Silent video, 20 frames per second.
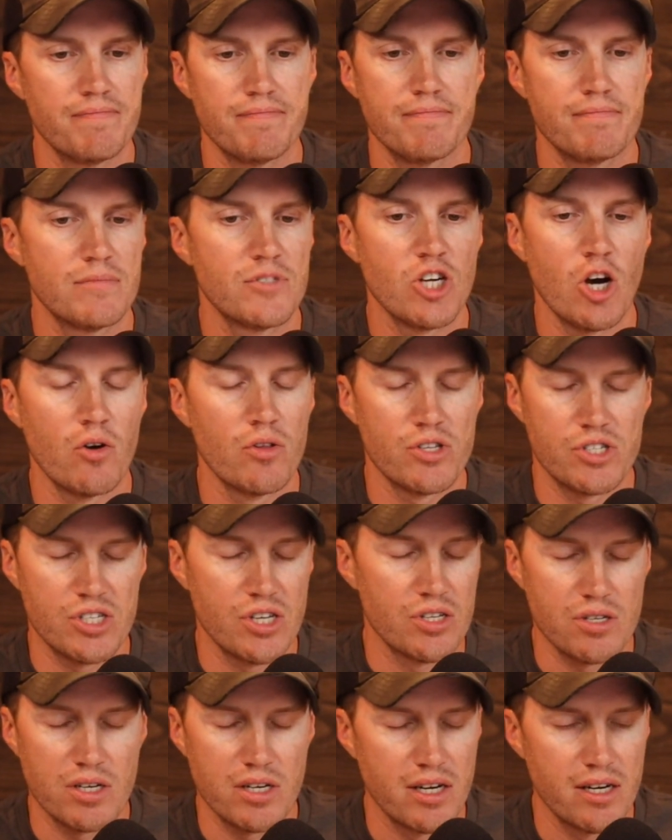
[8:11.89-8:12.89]
Joe, this
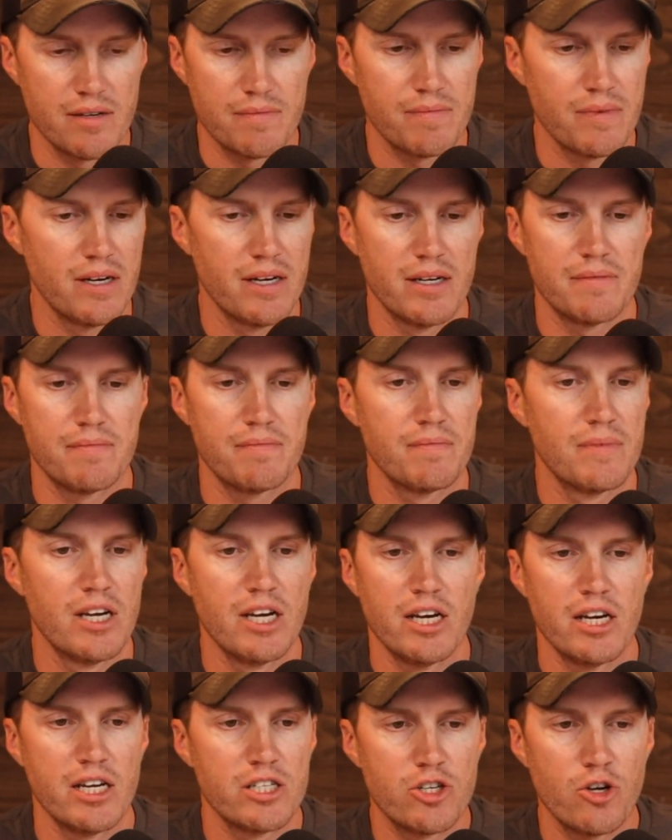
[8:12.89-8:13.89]
isn't a, a
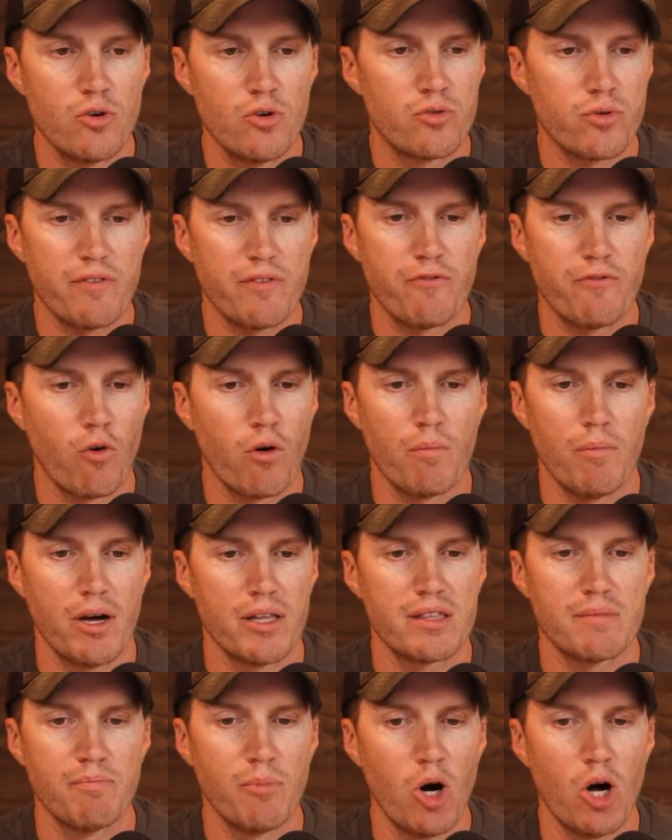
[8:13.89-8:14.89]
two, three, four
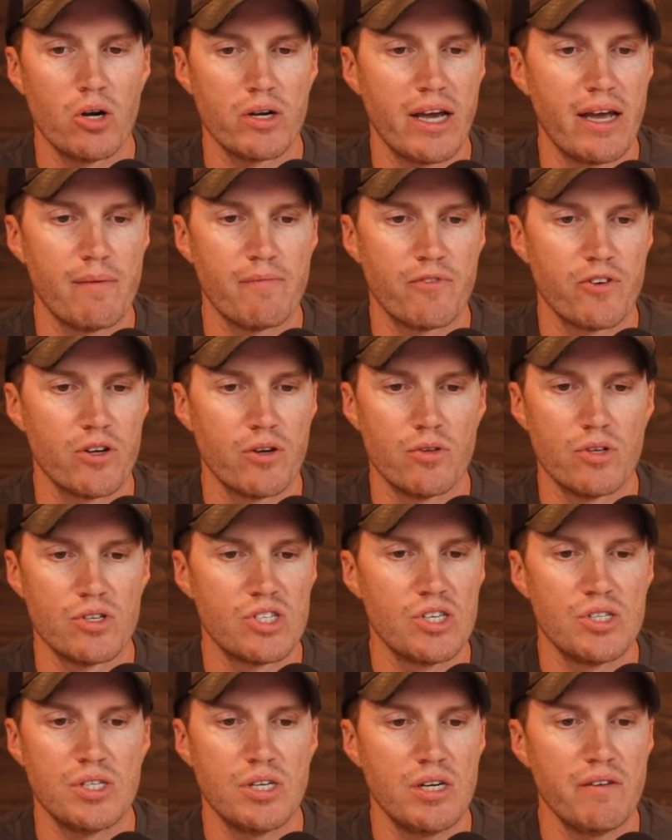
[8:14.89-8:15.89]
month ball game for you.
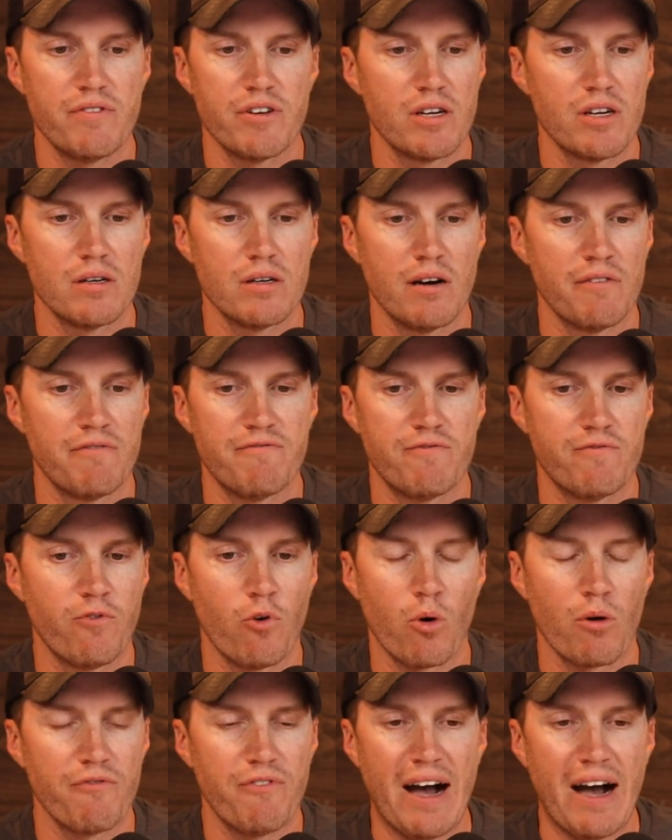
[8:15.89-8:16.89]
This isn't even a, a
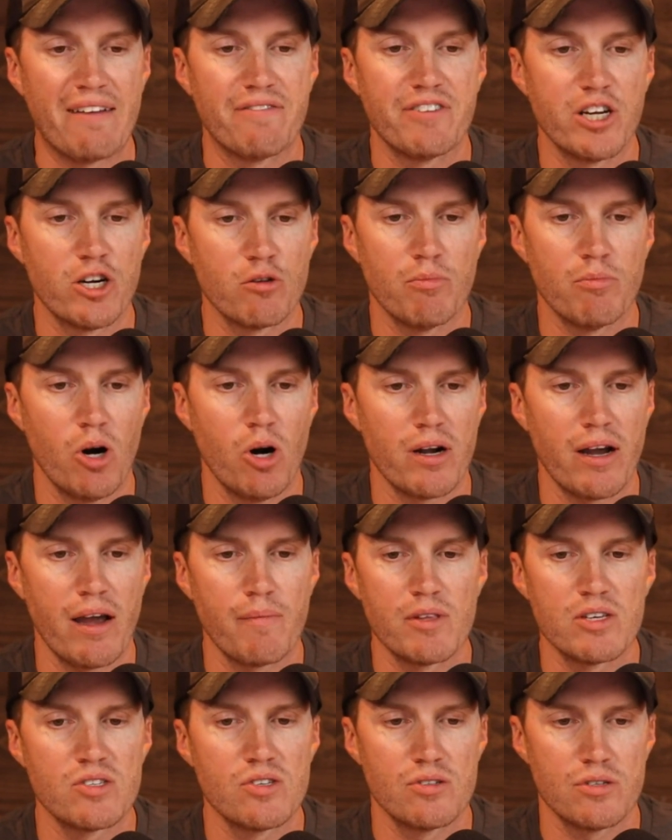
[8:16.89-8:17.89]
four or five year ball
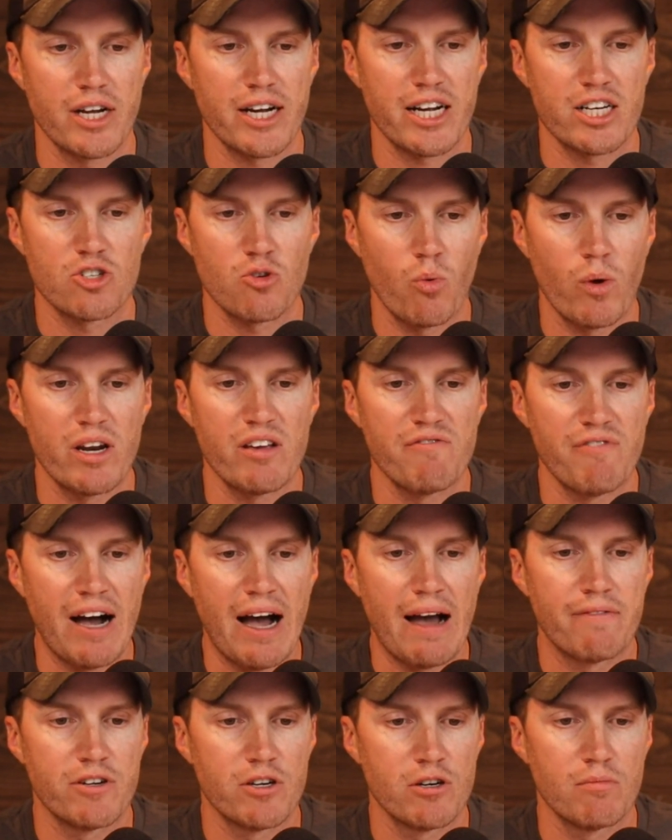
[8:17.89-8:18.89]
game. This is like a
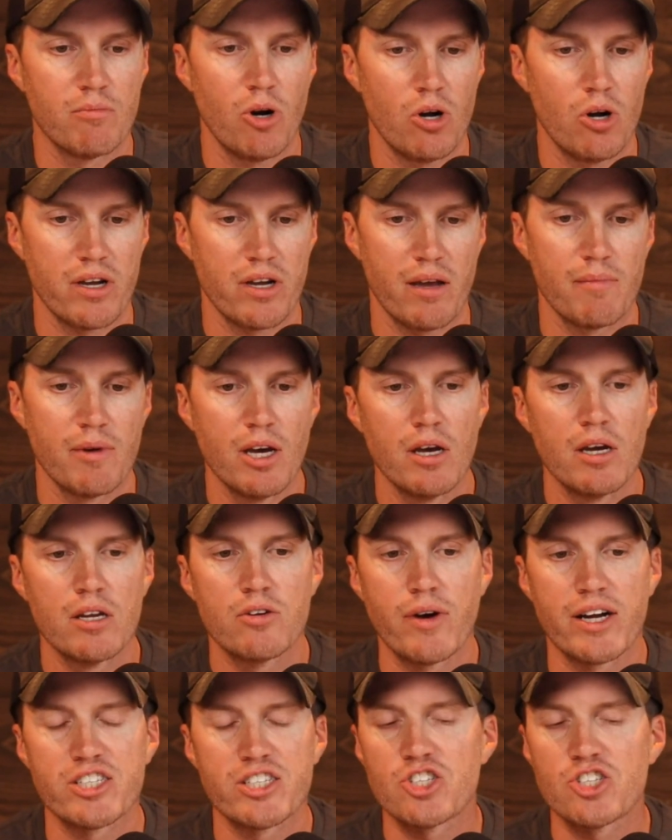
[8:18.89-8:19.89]
25 year ball game.
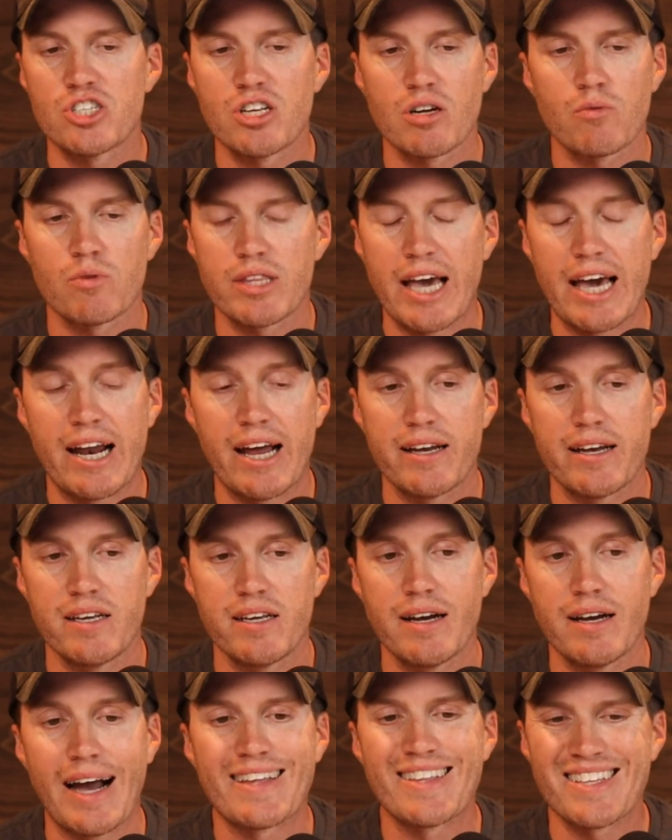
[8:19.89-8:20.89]
Do I just stick with that
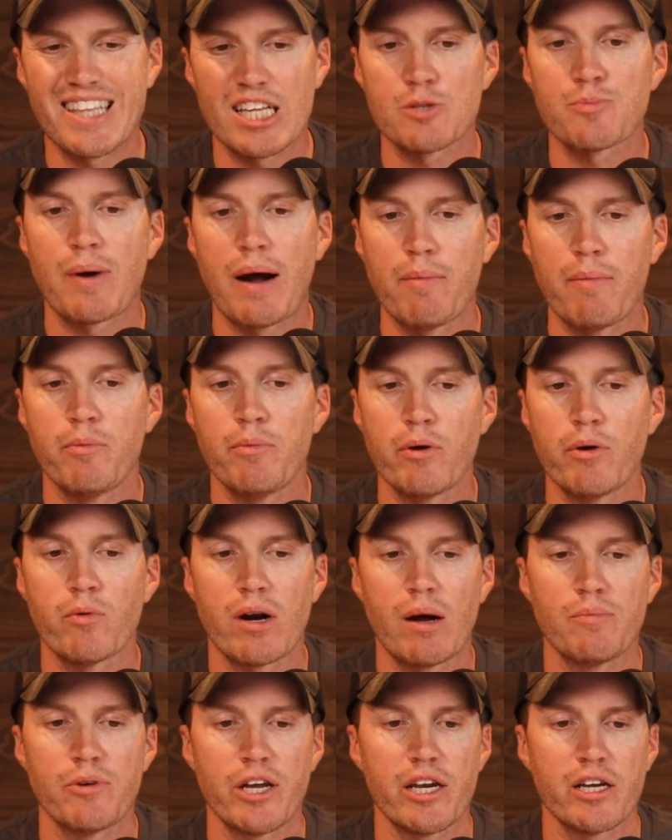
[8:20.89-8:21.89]
idea? I think that's probably
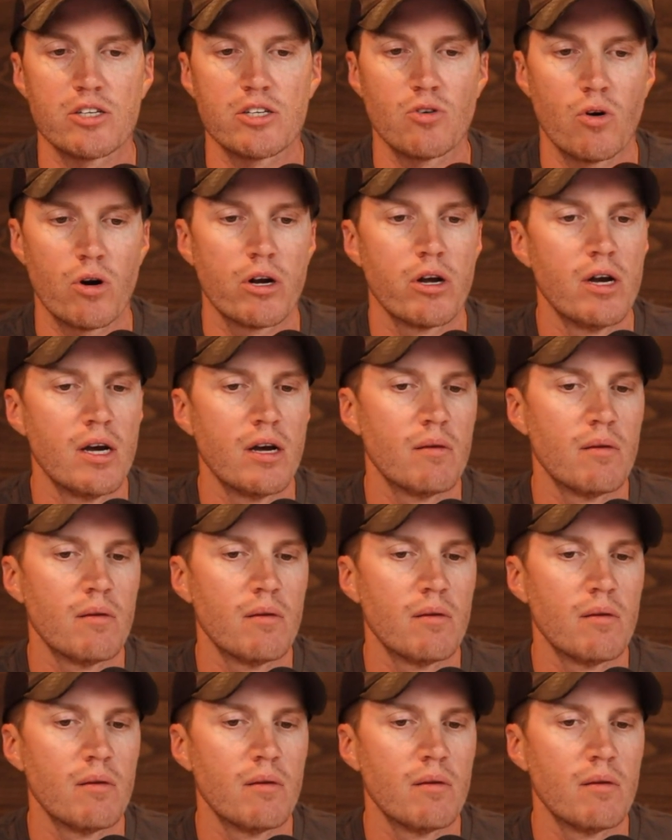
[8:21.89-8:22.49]
what I'm leaning toward.